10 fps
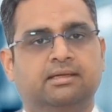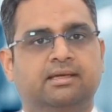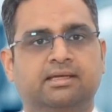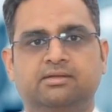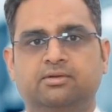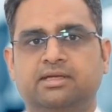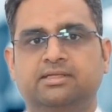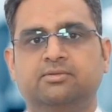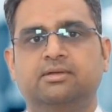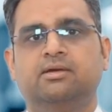and in
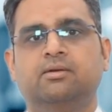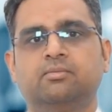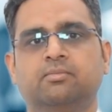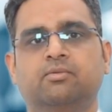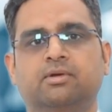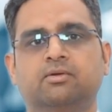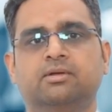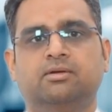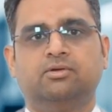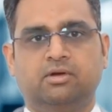today's video, we are
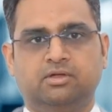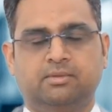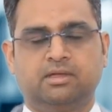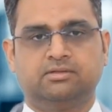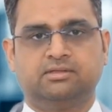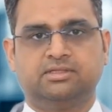going to talk about a